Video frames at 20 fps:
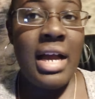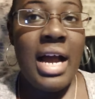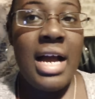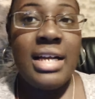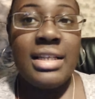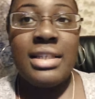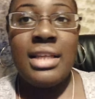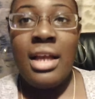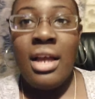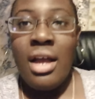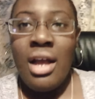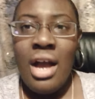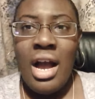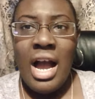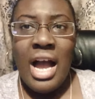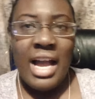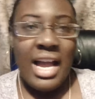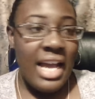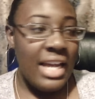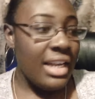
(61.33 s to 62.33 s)
guys,
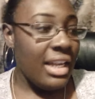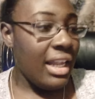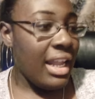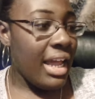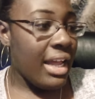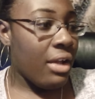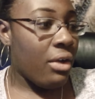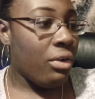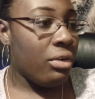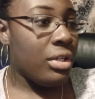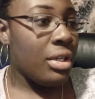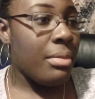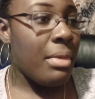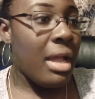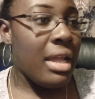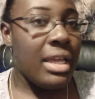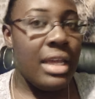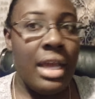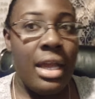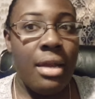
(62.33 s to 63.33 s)
I kind of like holding
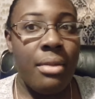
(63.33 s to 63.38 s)
my